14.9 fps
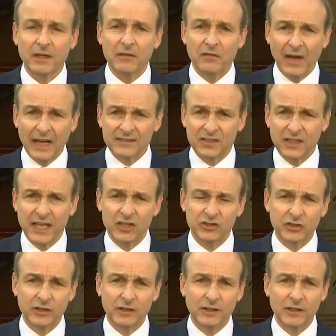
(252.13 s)

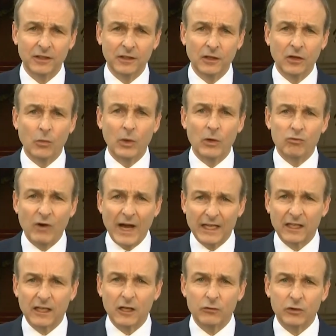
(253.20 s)
Vaccination will
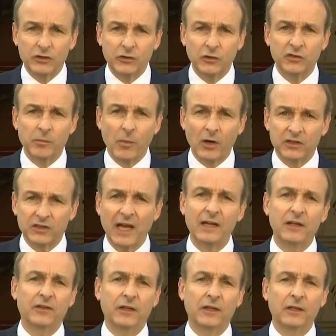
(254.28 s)
radically reduce
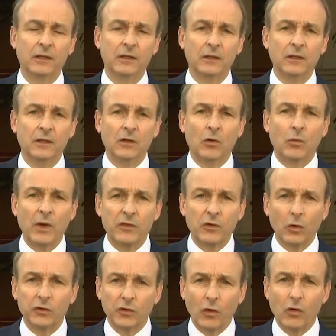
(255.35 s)
mortality when
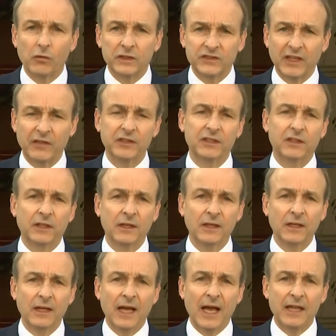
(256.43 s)
those over 70
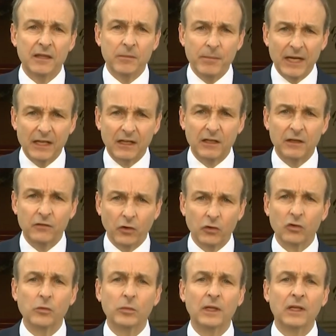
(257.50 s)
and the medically
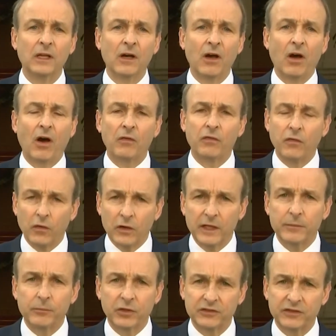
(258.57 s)
vulnerable are
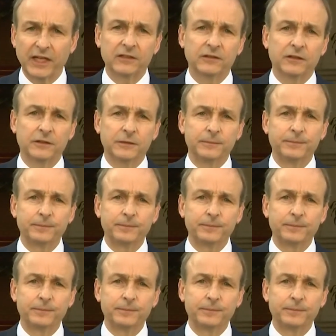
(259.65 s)
fully protected.